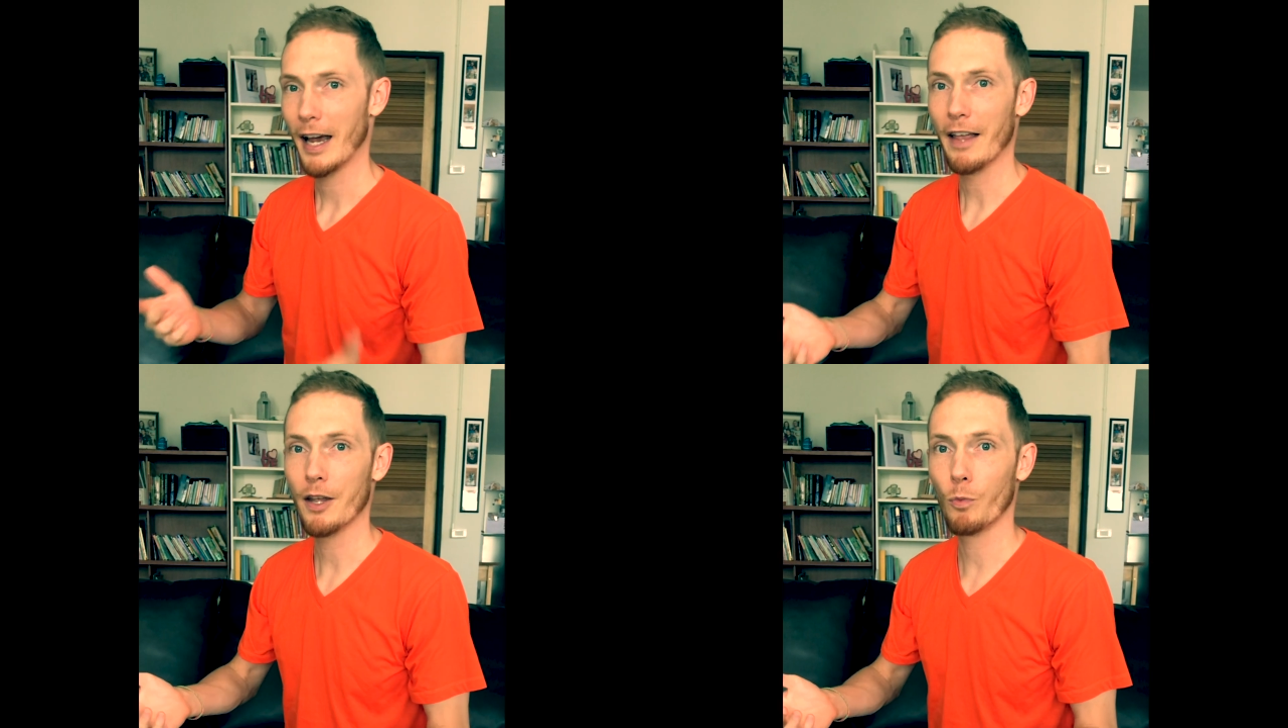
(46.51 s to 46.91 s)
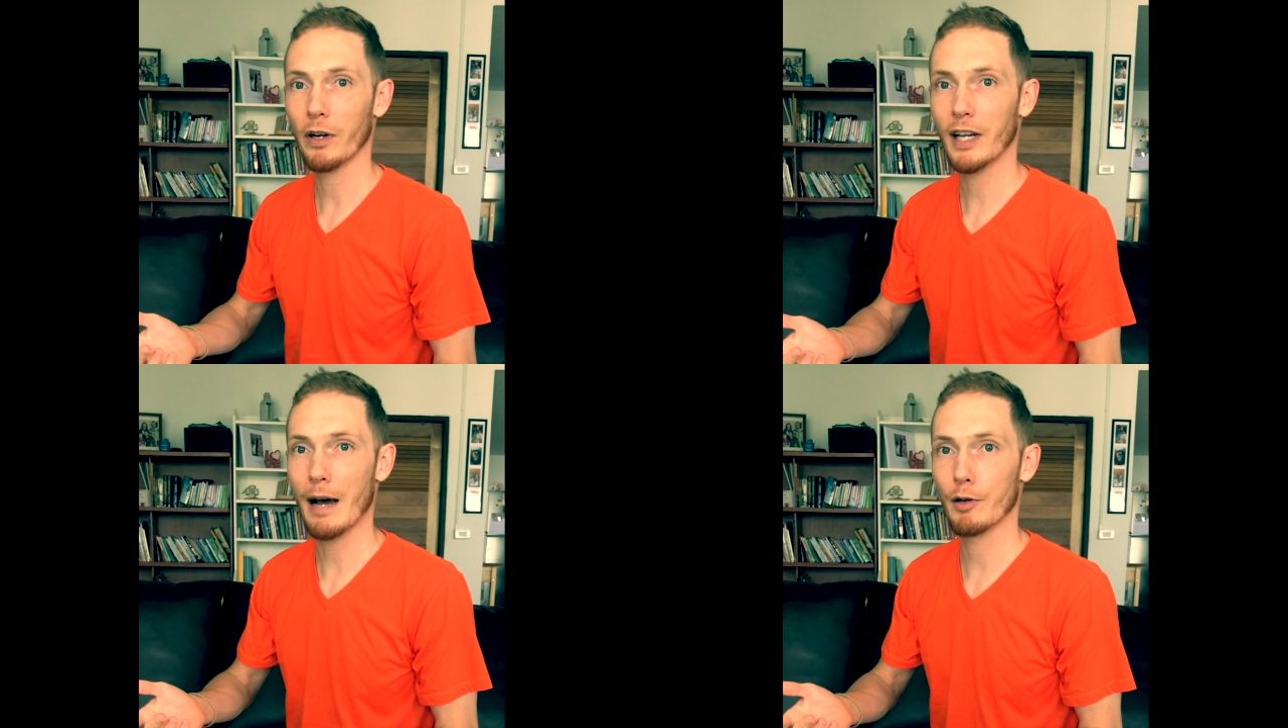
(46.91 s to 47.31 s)
And then
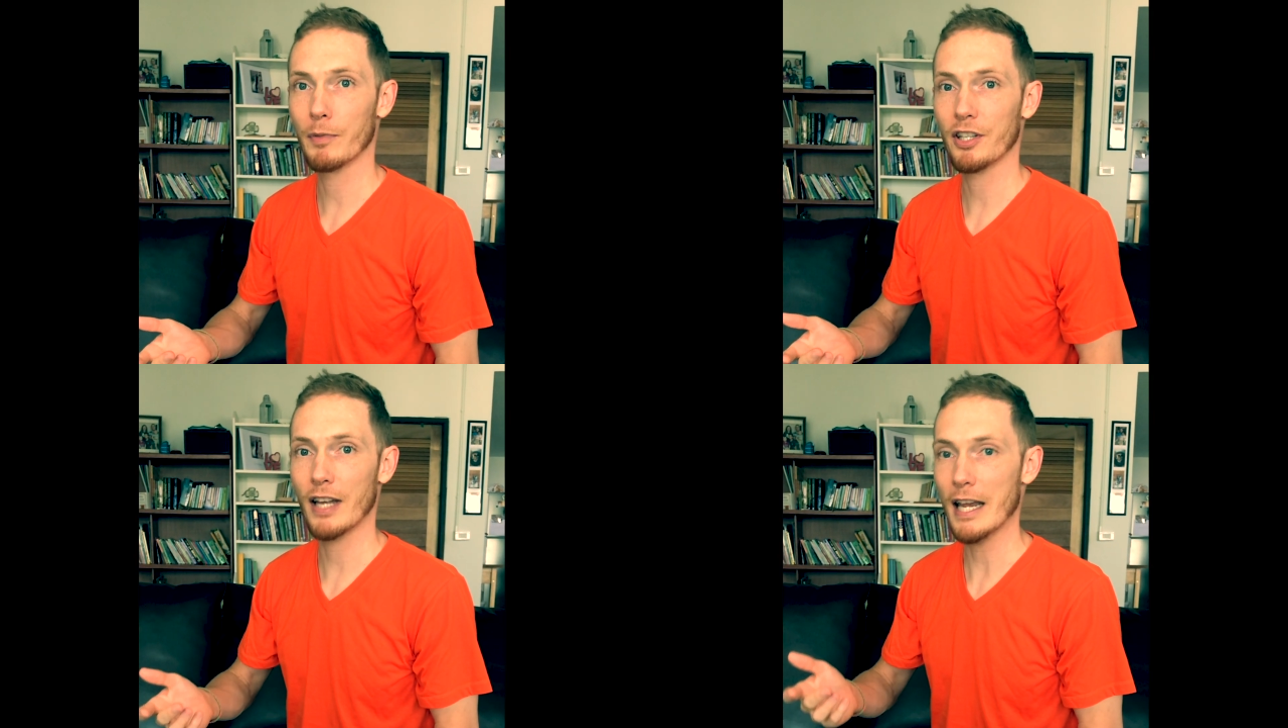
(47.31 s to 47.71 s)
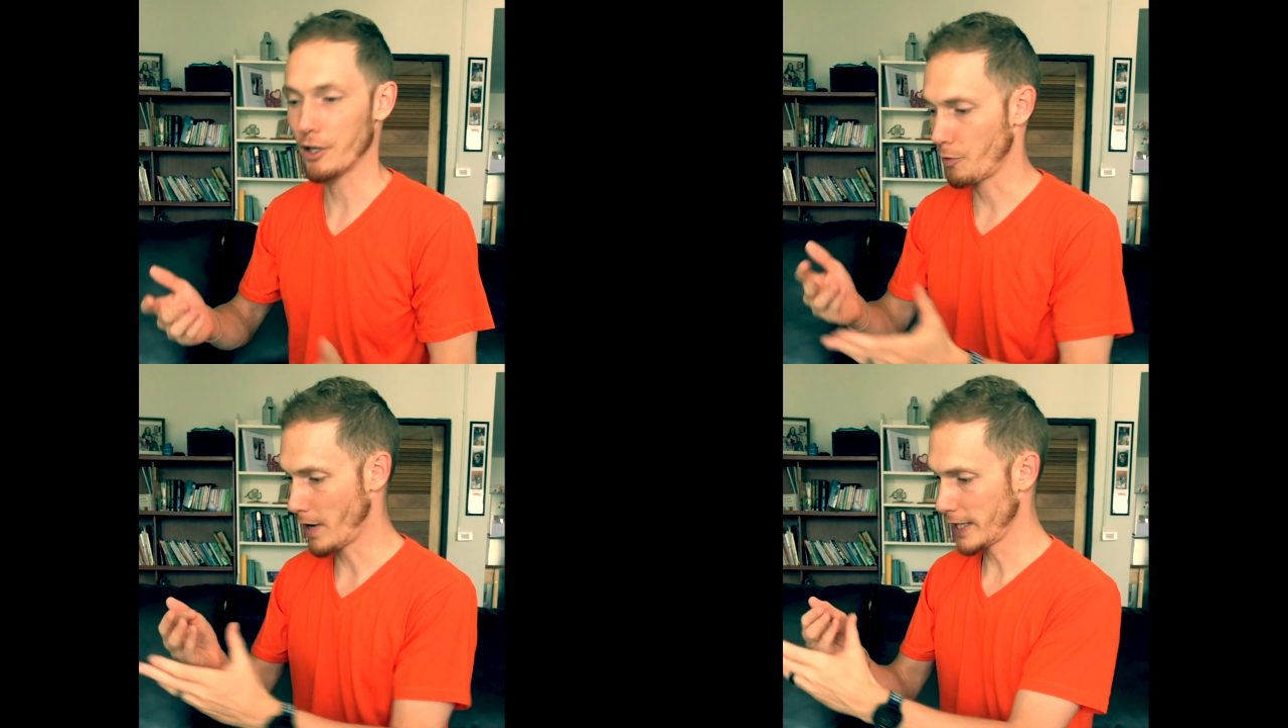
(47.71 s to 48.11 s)
one common mistake,
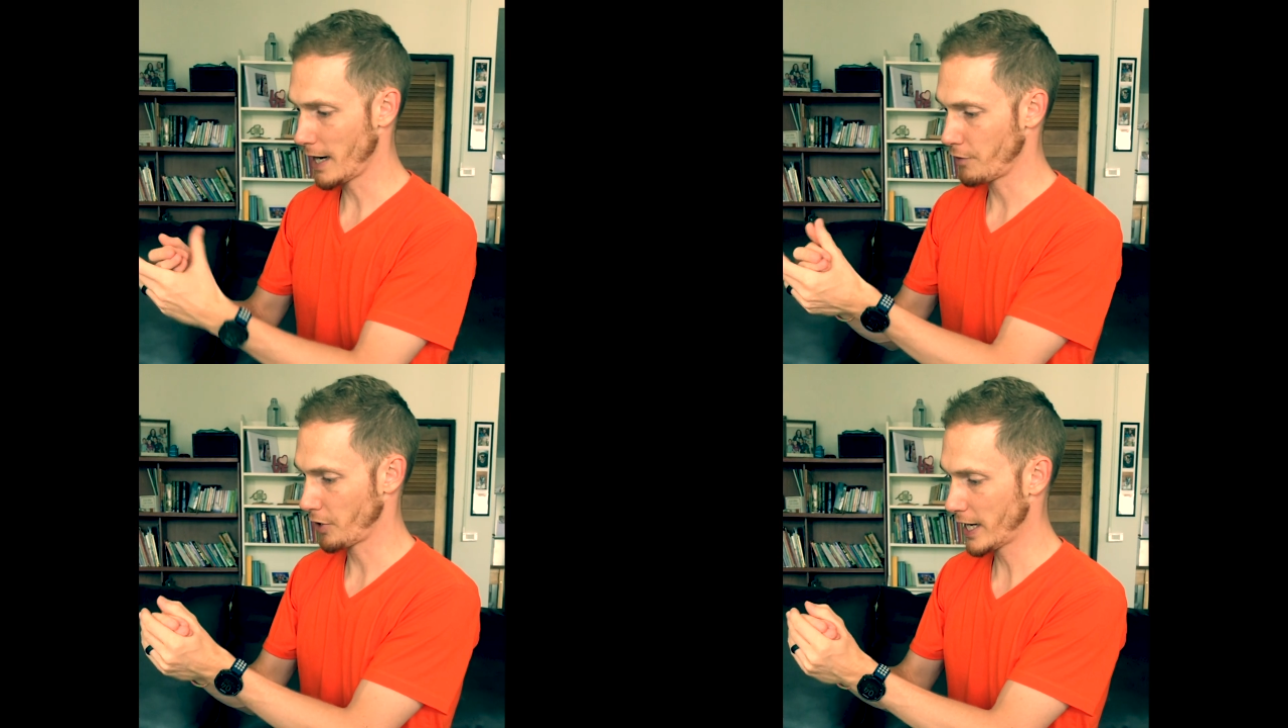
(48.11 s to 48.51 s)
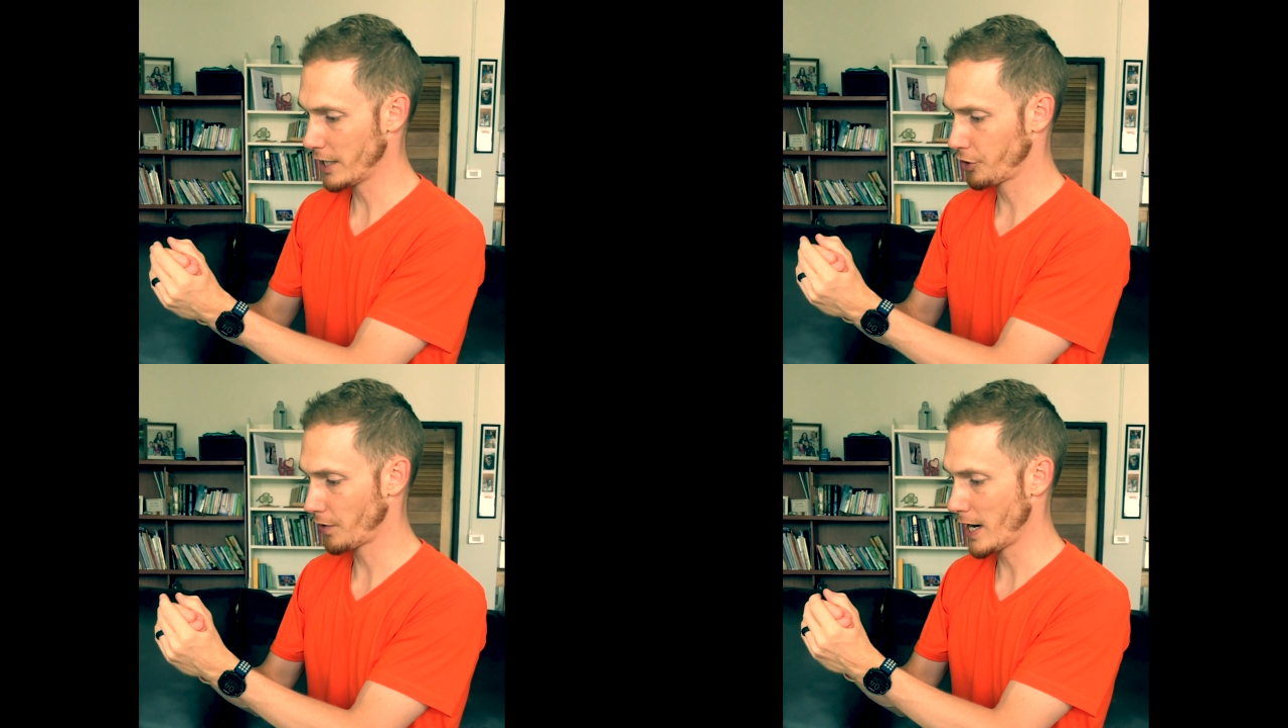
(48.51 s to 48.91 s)
you might have your
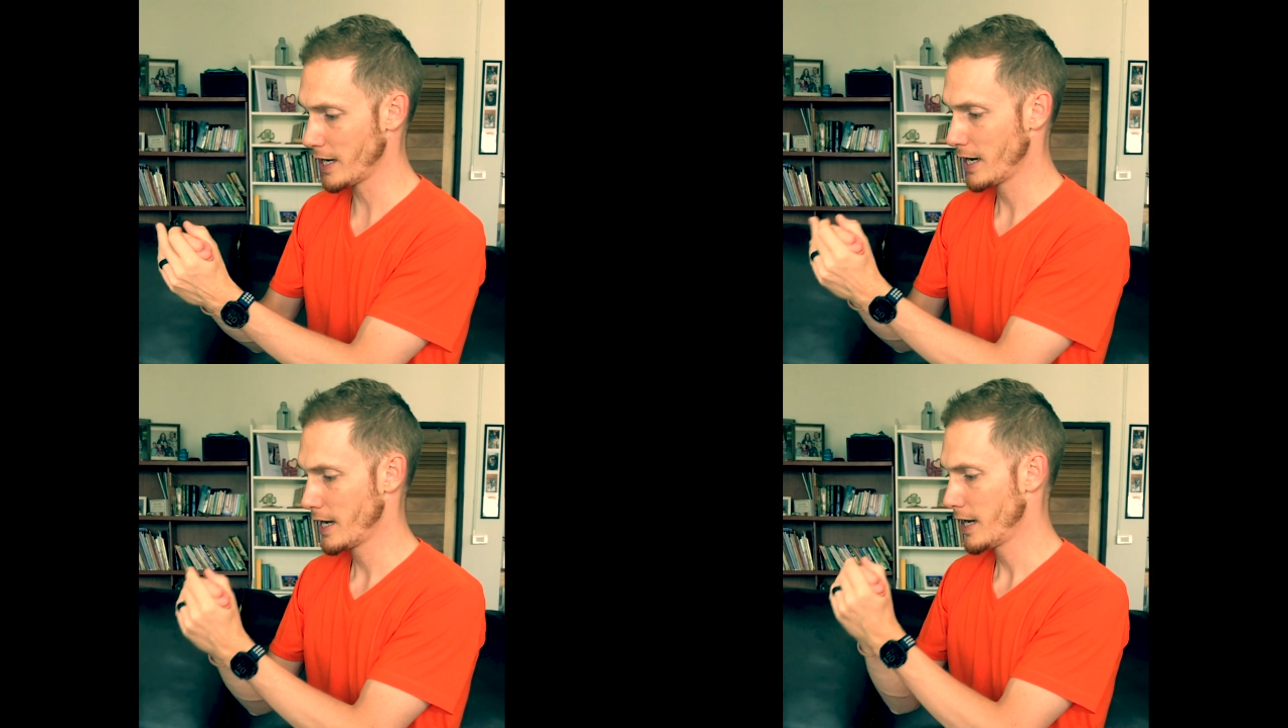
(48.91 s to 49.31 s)
hands right,